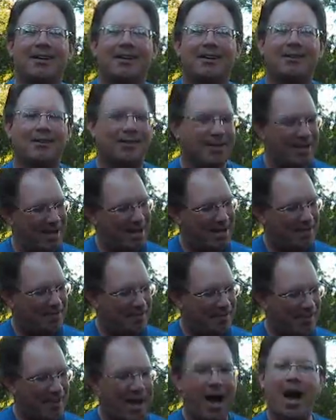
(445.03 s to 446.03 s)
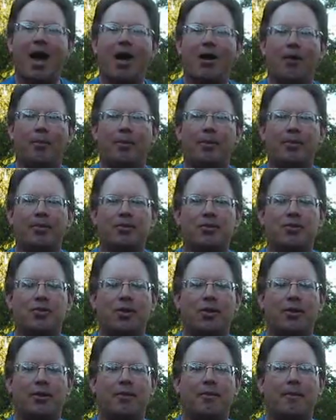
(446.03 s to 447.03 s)
Okay, I hope you
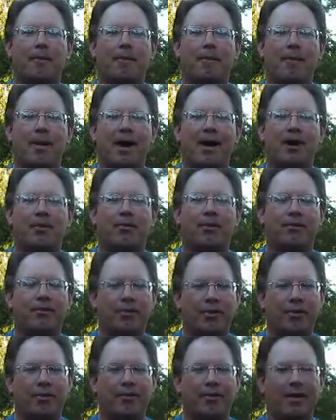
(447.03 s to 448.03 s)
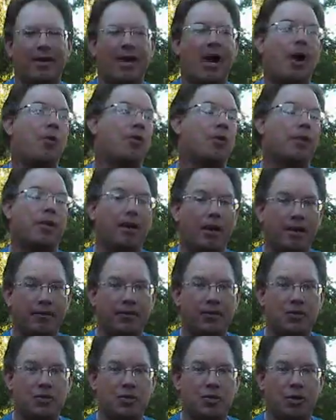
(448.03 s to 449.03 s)
enjoyed my review of it. I would
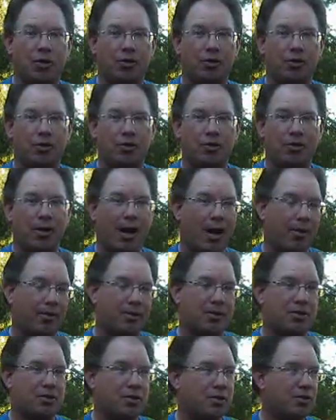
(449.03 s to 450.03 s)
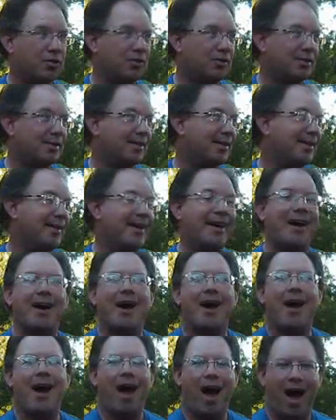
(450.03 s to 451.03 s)
love to show you how it shoots.
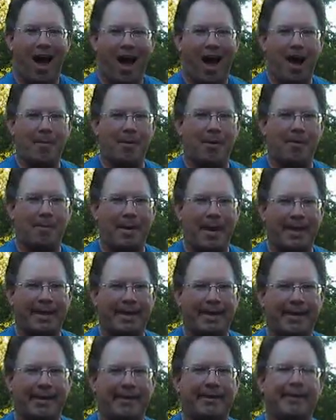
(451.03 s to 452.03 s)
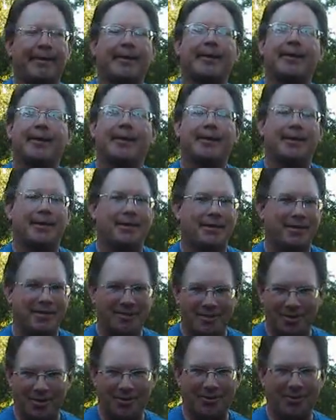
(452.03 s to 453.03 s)
I'm in a backyard.
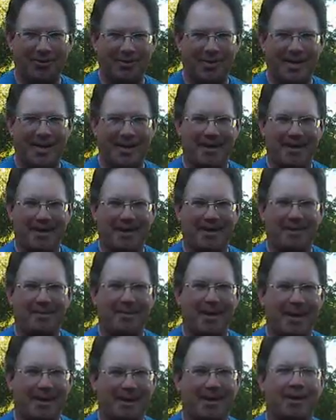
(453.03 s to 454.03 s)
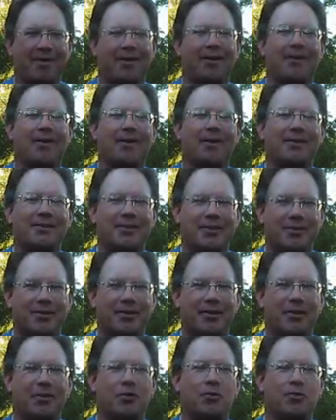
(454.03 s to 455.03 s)
You don't do that in a backyard unless you're
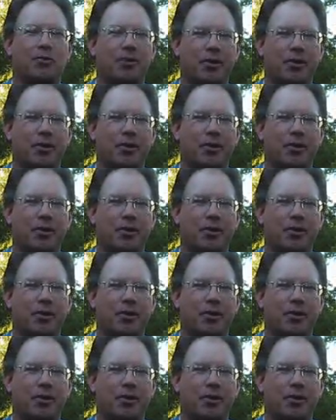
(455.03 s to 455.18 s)
in a